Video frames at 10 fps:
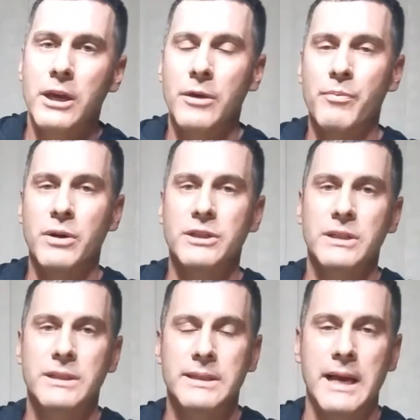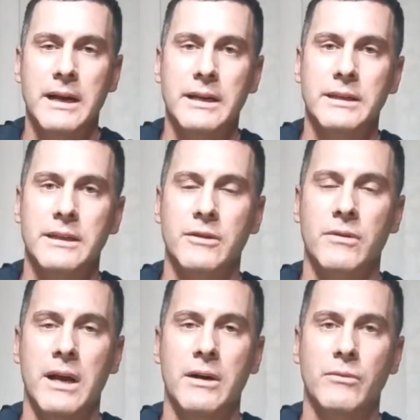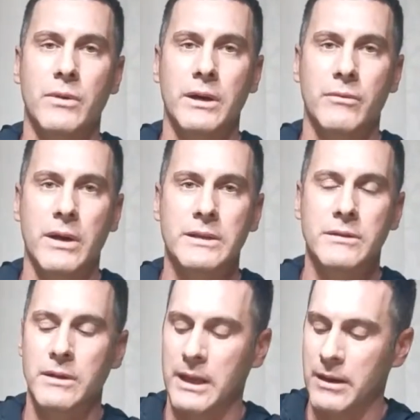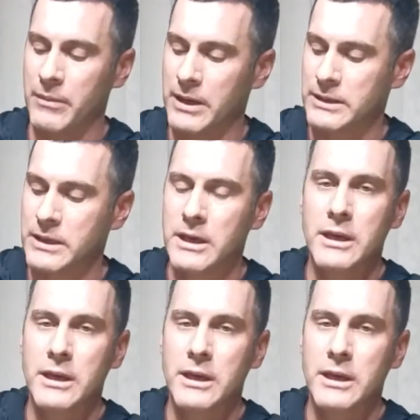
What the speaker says: You push this down into the ground where your razor clam is.